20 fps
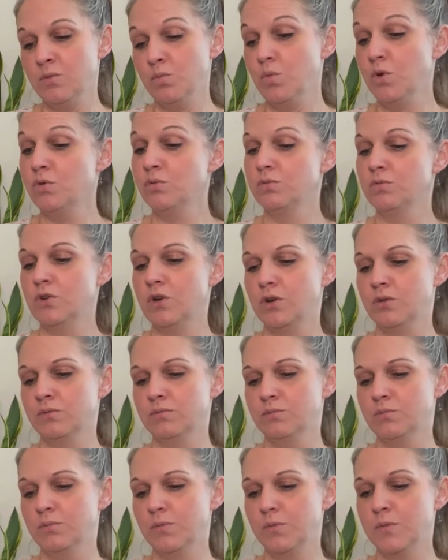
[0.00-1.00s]
Well, no,
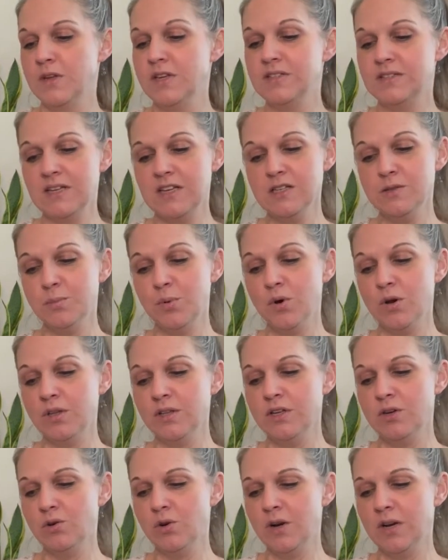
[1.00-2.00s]
it says
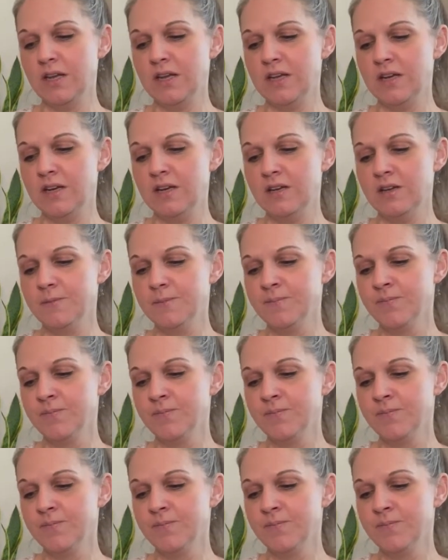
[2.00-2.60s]
Portland, Oregon.